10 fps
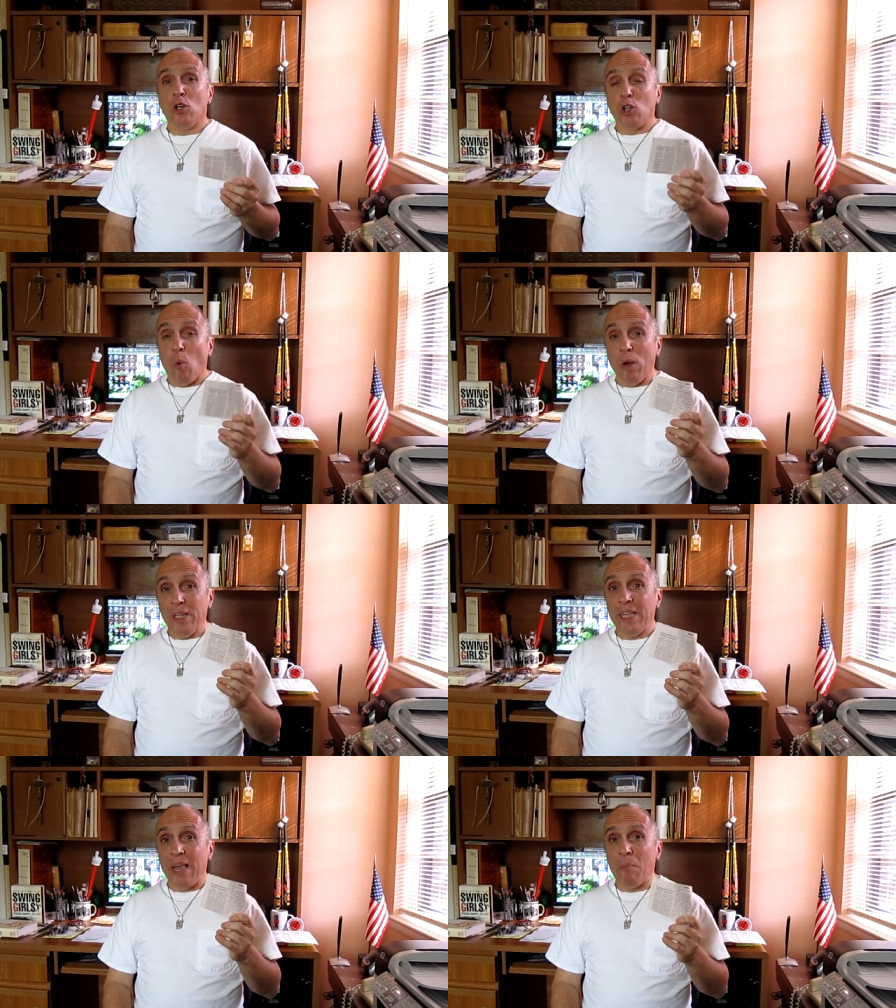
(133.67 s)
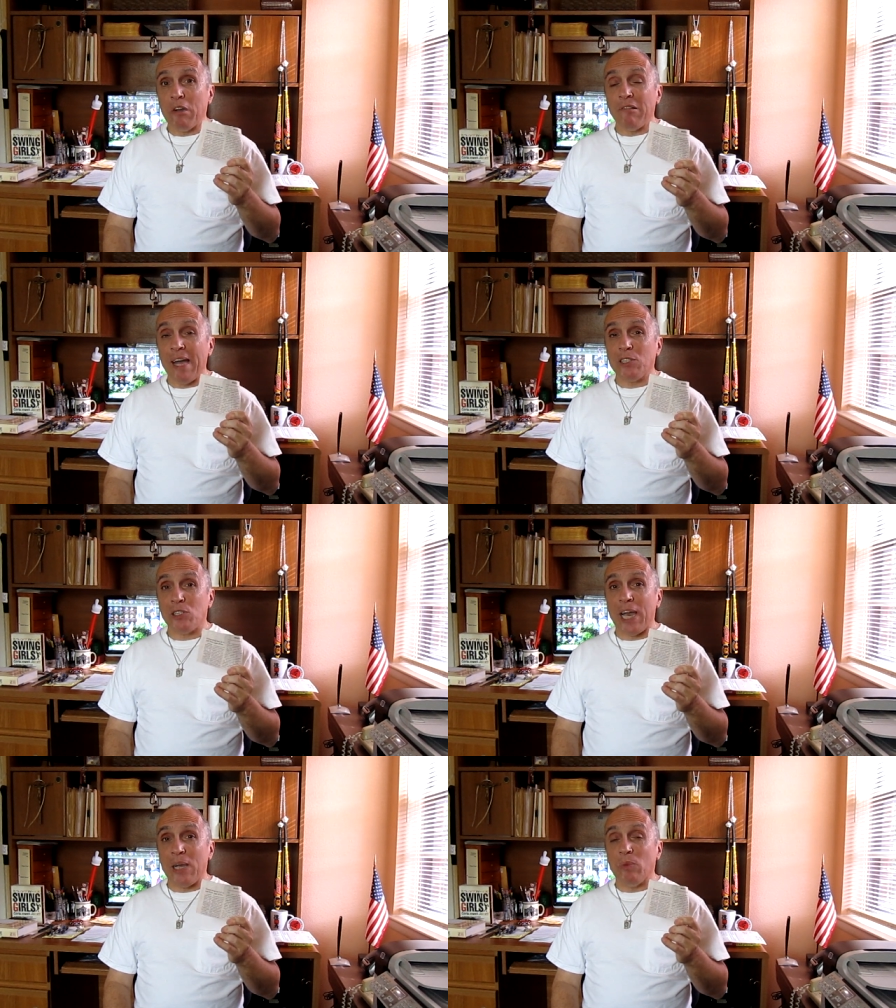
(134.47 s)
So what are the
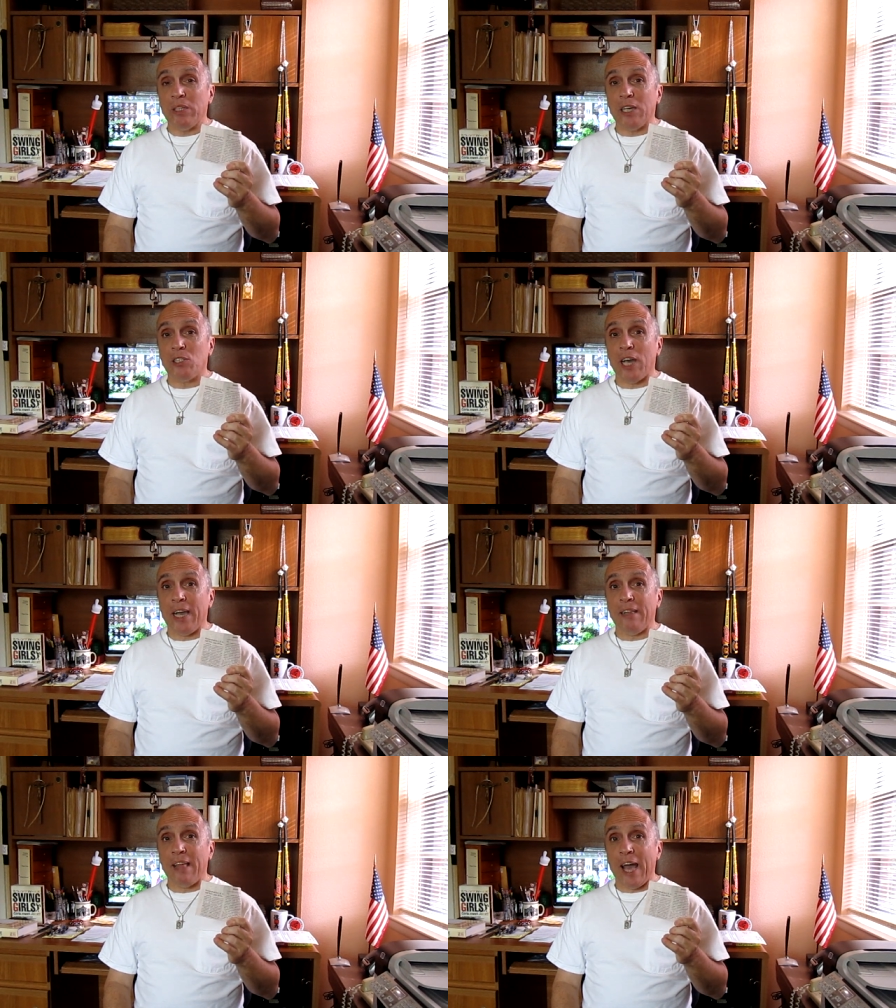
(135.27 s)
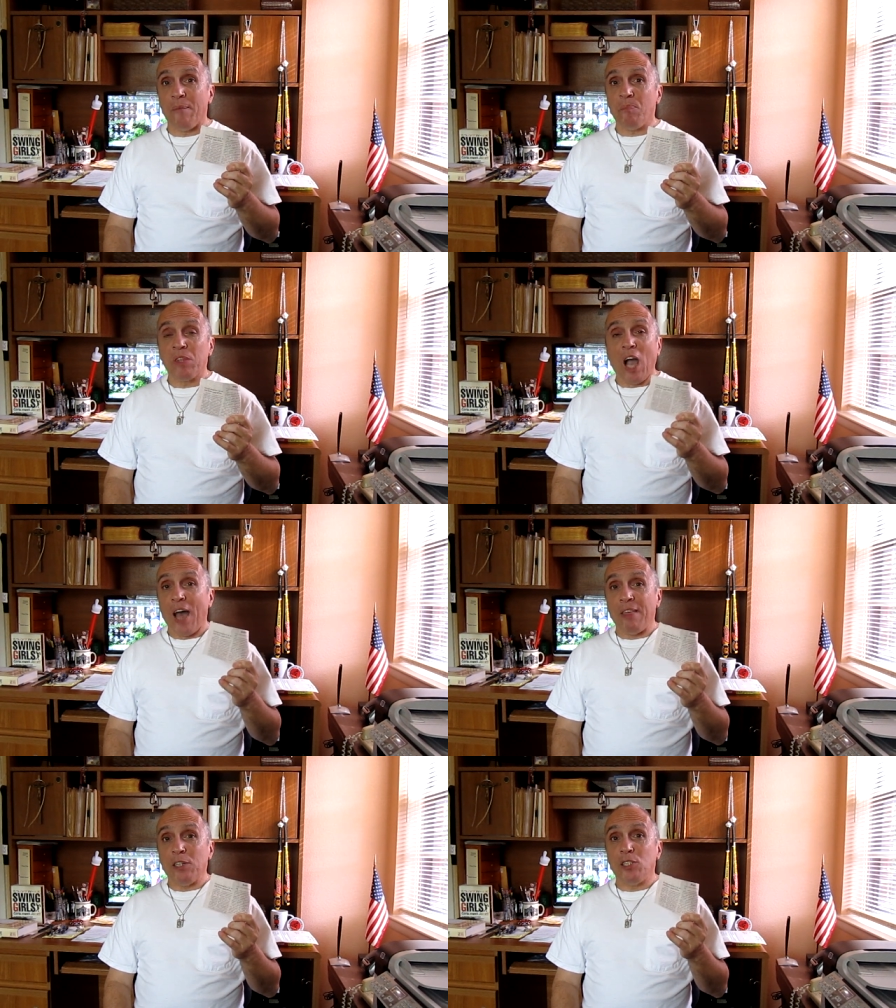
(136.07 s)
Democrats saying when they're saying that?
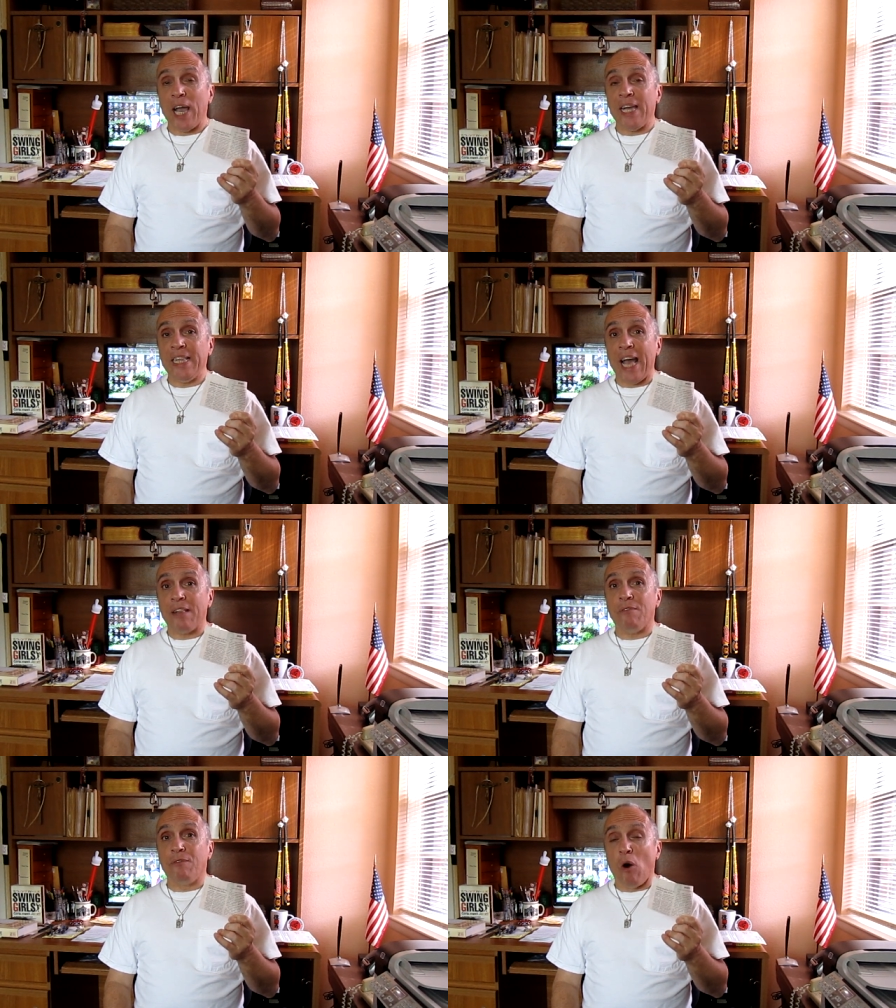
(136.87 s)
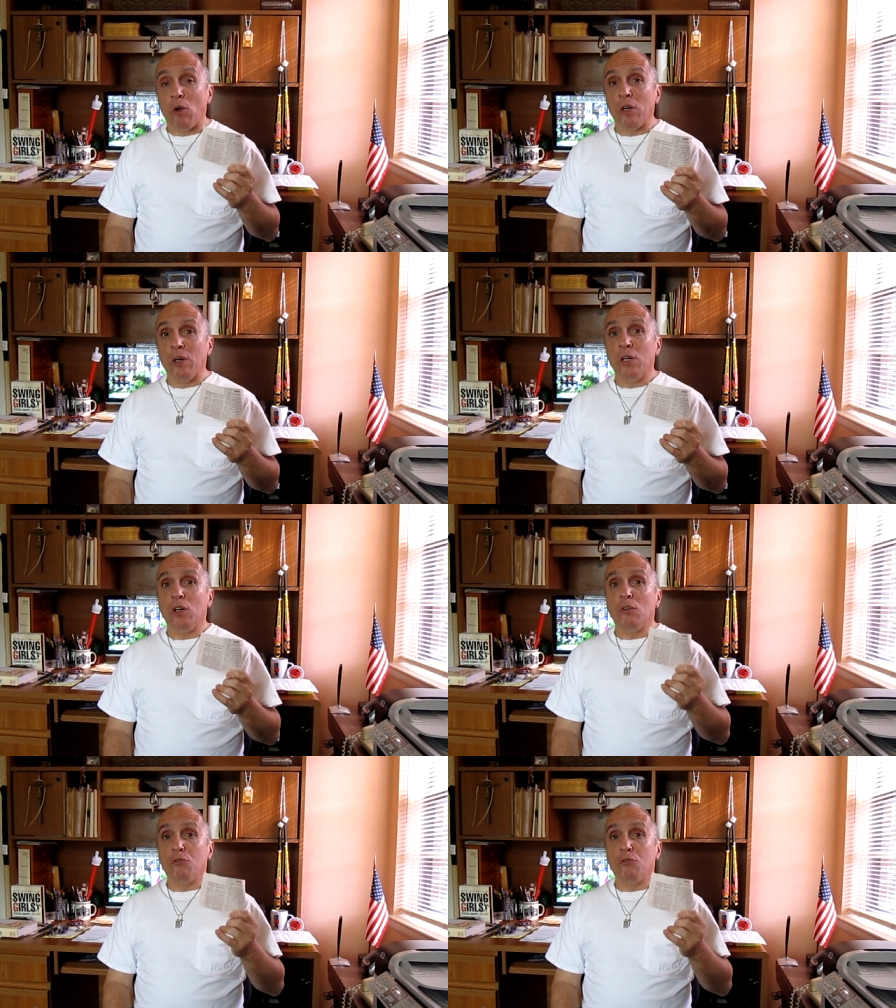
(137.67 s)
Are they saying that voter